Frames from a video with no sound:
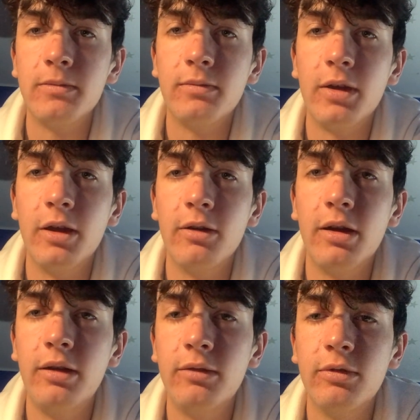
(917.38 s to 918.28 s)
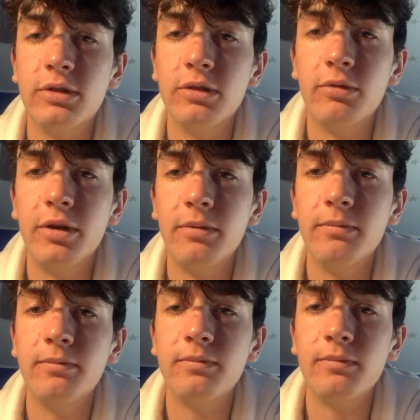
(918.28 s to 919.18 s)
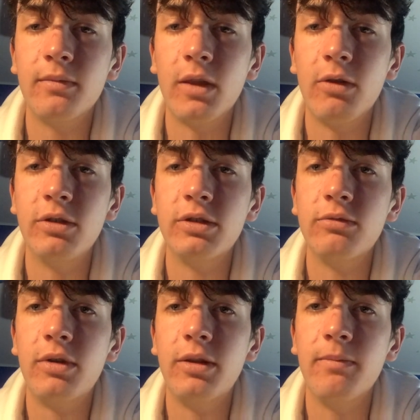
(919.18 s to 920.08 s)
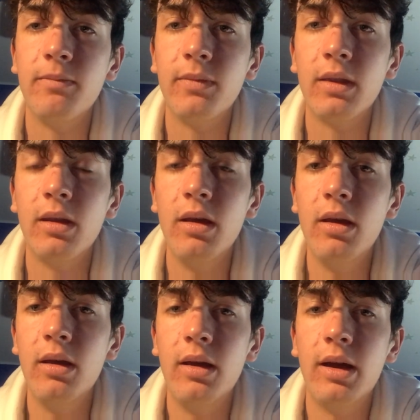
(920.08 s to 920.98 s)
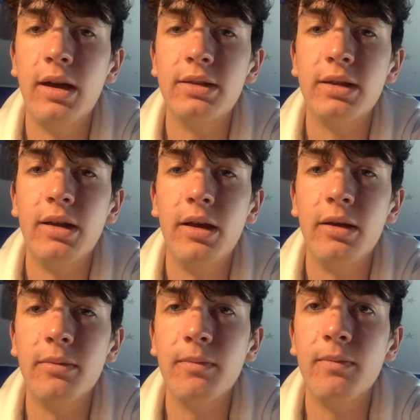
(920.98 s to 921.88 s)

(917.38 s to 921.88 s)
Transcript: Okay, question 20. Question 20, I said A.